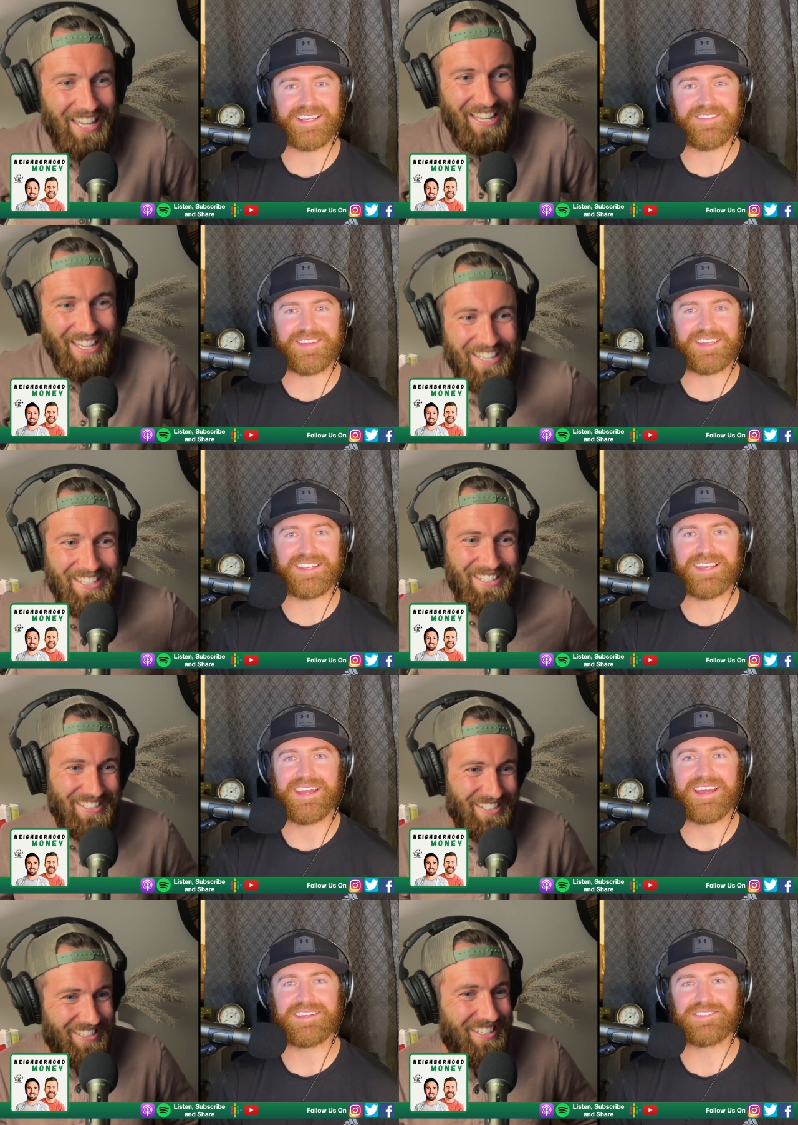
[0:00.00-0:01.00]
Speaker 1: I mean,
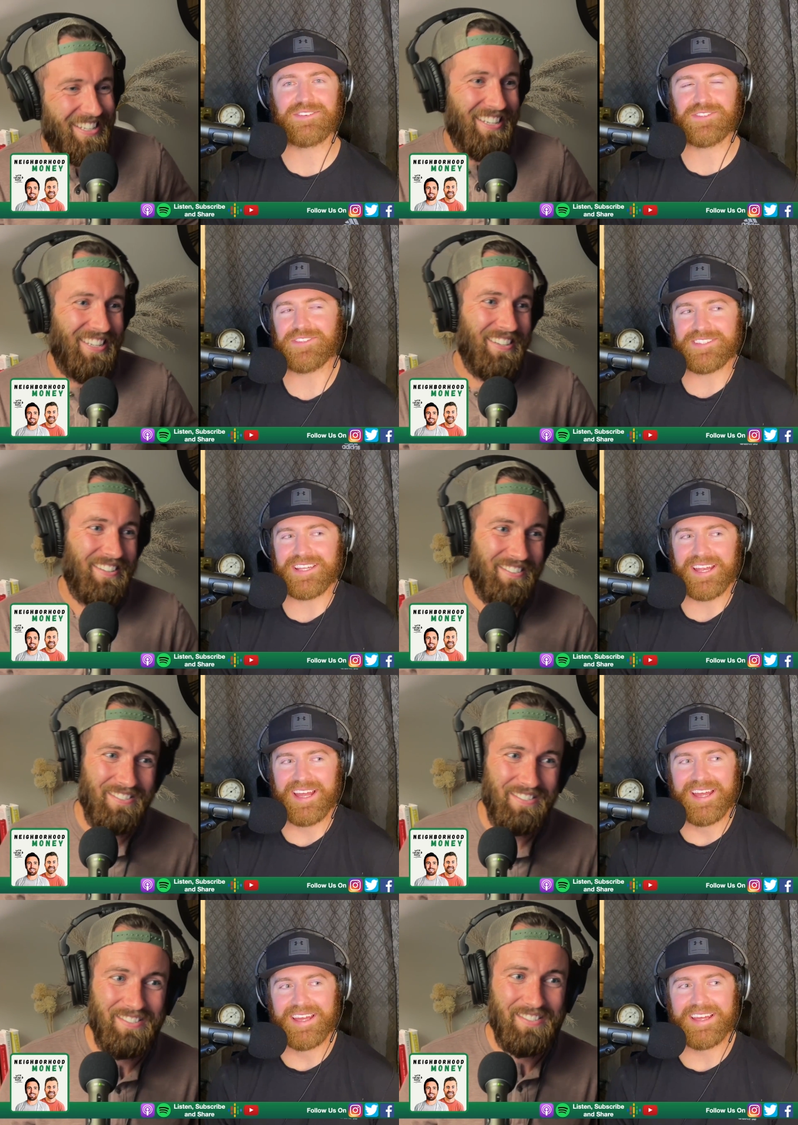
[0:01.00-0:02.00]
it's so true. It's
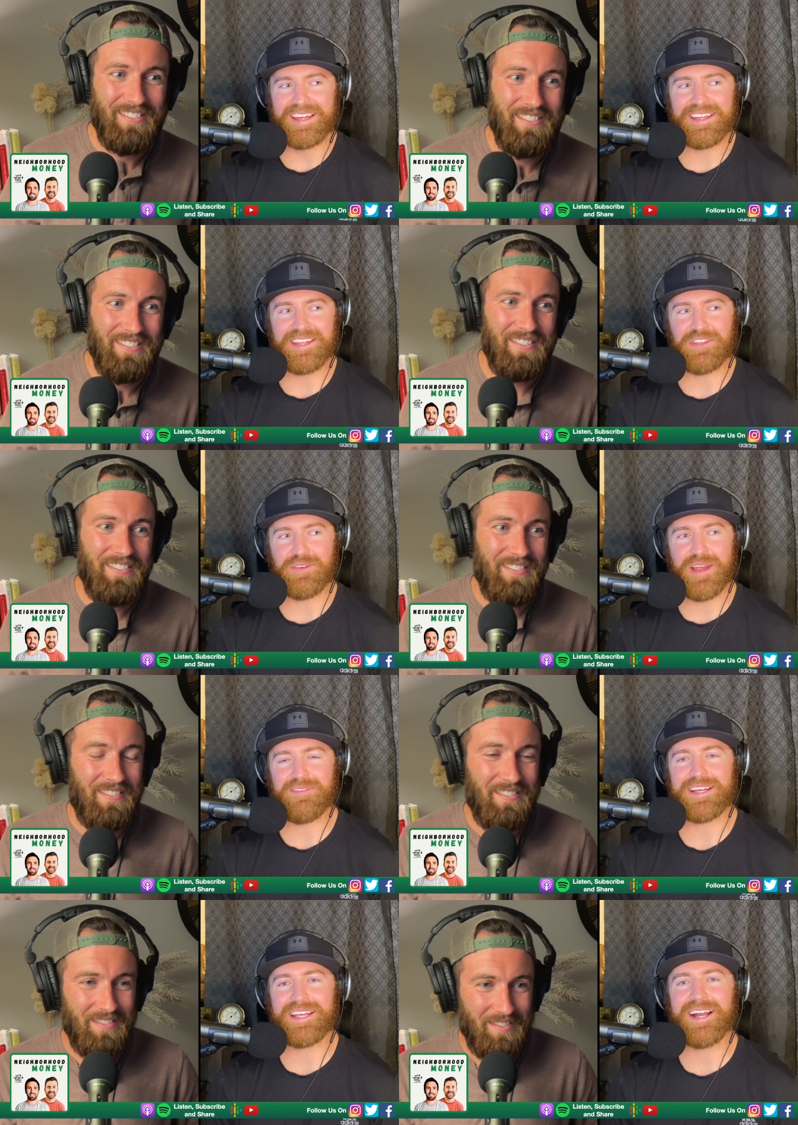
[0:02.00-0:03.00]
like you
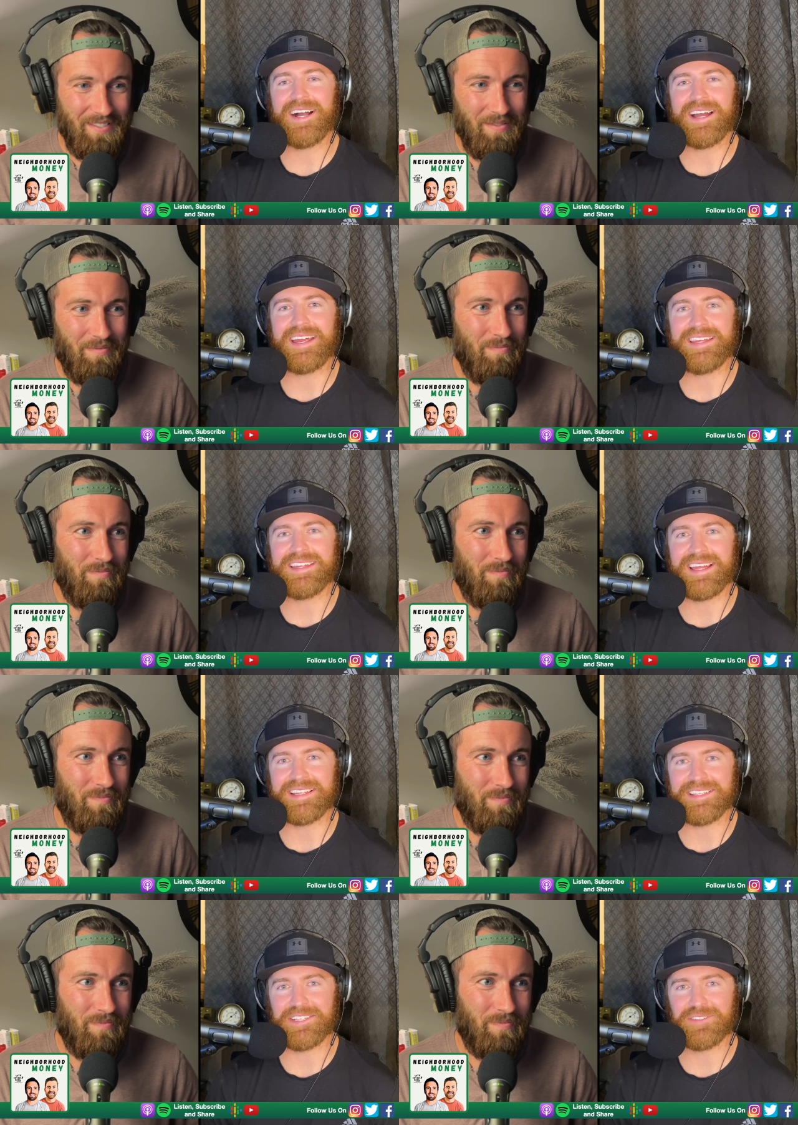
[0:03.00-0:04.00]
have a guy
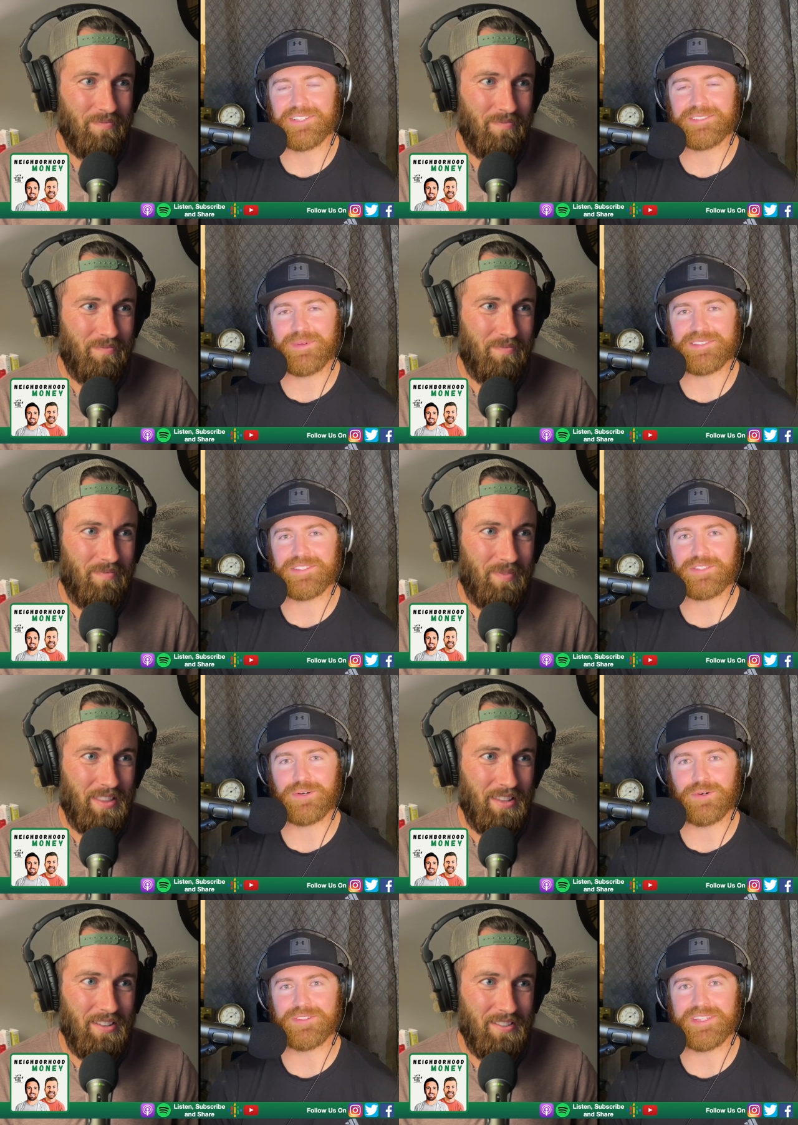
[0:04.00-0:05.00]
that literally spends his
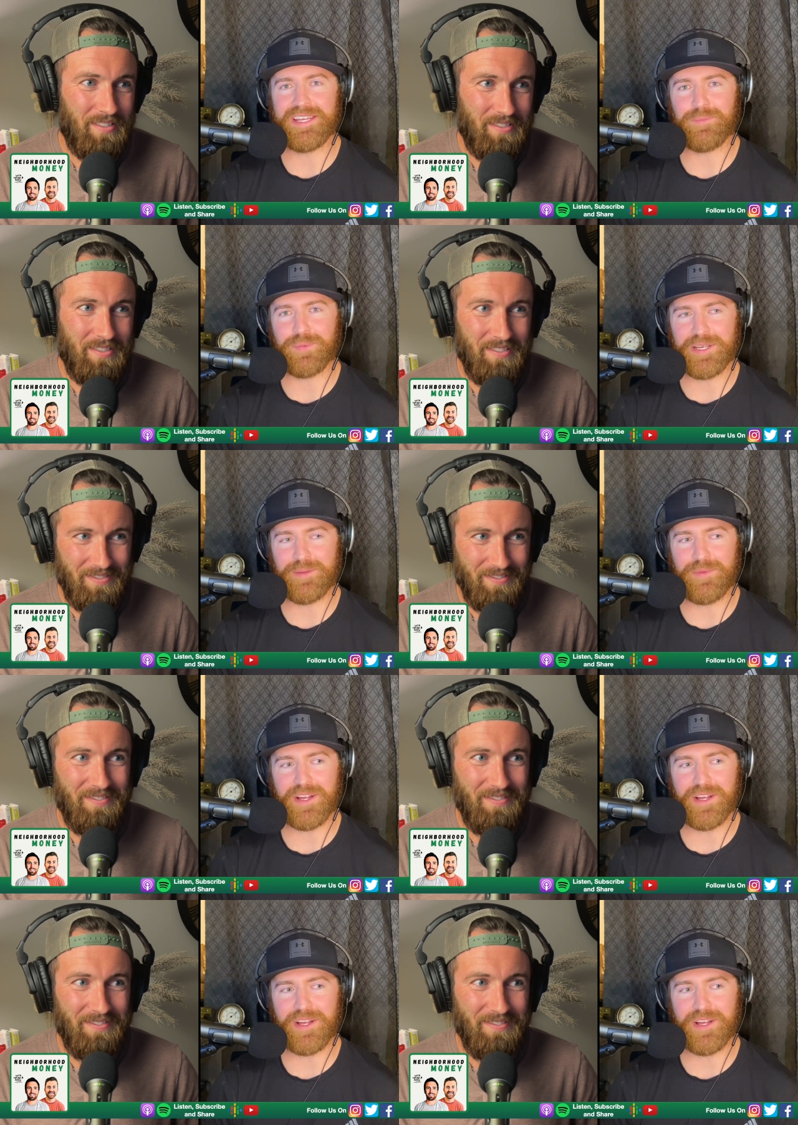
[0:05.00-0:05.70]
whole day pretty